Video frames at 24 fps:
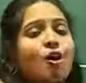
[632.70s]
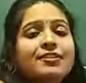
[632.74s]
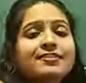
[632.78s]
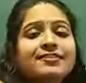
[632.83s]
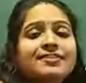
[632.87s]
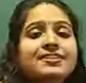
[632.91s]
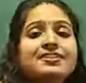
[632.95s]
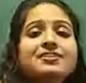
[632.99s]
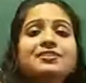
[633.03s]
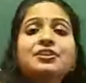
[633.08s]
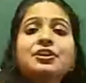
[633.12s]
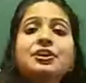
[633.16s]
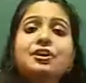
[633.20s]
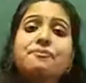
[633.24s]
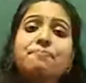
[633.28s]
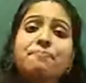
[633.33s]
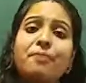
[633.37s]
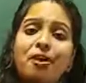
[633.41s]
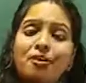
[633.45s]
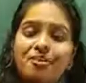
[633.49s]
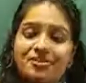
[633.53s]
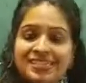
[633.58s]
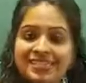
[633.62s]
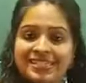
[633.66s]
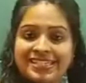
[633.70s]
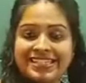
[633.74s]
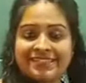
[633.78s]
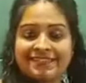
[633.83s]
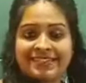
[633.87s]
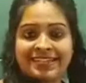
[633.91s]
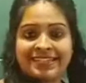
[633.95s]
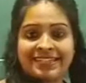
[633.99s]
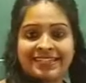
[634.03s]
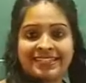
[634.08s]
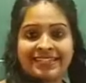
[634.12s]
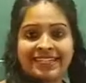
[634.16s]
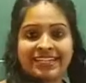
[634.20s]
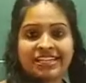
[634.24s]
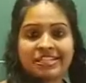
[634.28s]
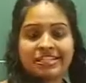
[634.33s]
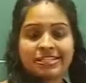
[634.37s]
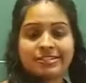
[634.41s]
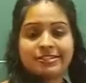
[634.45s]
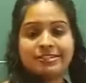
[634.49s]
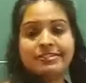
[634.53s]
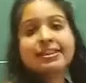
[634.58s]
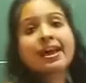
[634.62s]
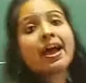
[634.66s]
all the positive
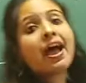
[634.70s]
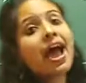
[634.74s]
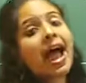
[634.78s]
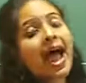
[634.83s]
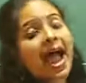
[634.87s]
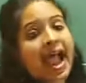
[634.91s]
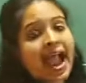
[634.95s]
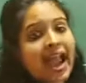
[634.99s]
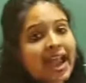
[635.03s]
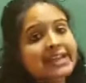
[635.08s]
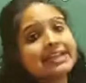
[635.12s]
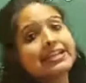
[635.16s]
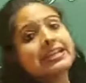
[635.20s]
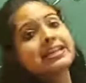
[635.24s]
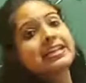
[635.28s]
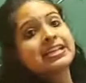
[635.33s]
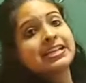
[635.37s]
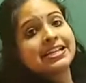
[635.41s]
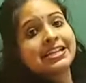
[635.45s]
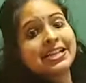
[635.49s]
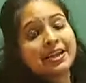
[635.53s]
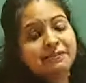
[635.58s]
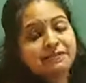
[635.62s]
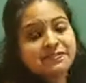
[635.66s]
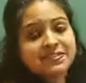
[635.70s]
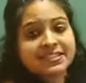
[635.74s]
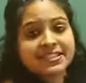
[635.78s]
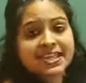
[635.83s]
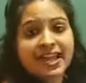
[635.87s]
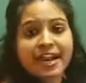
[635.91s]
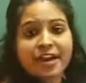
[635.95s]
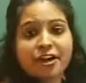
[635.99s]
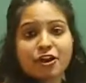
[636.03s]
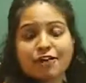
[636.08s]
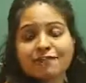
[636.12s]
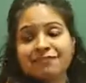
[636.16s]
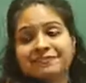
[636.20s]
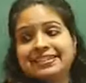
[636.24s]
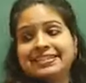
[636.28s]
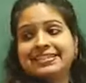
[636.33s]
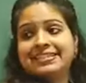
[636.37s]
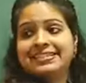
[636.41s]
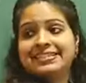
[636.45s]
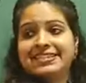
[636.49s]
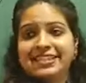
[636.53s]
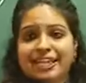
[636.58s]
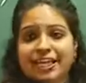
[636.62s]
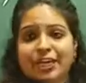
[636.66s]
integers, and left side of
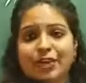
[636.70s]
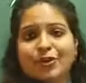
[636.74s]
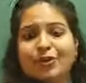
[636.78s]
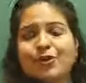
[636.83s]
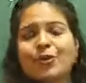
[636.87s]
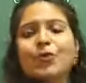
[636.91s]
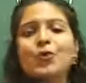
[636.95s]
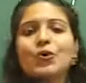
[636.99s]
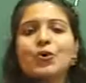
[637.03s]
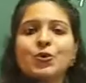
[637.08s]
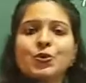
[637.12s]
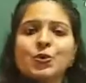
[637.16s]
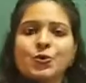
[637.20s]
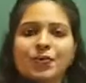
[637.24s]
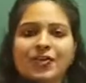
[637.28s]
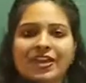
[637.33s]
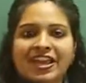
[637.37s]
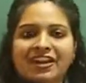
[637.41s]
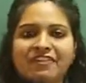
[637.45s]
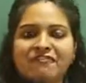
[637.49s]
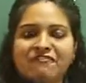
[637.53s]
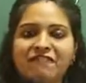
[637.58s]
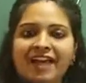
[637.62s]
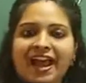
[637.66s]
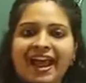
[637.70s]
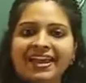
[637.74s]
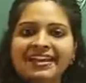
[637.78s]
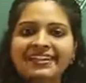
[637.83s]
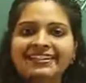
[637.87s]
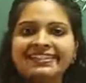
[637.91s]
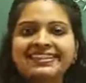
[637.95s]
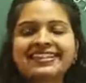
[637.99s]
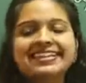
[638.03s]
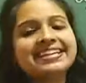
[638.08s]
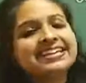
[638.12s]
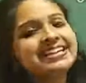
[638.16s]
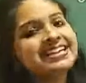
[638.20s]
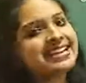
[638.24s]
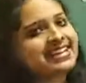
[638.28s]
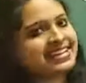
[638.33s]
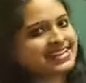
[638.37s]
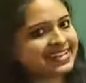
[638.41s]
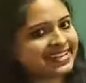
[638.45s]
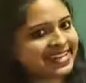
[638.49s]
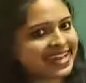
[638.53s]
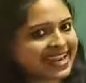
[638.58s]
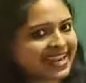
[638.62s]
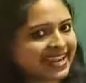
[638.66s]
the 0, you can find the
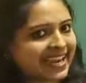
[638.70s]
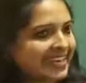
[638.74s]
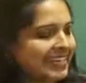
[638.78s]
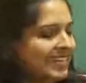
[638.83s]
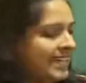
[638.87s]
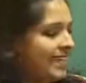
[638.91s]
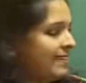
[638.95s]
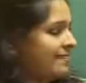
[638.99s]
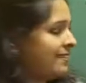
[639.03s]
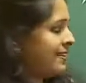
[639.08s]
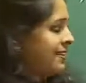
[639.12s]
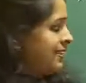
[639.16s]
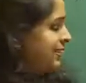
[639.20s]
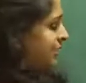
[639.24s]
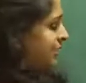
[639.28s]
negative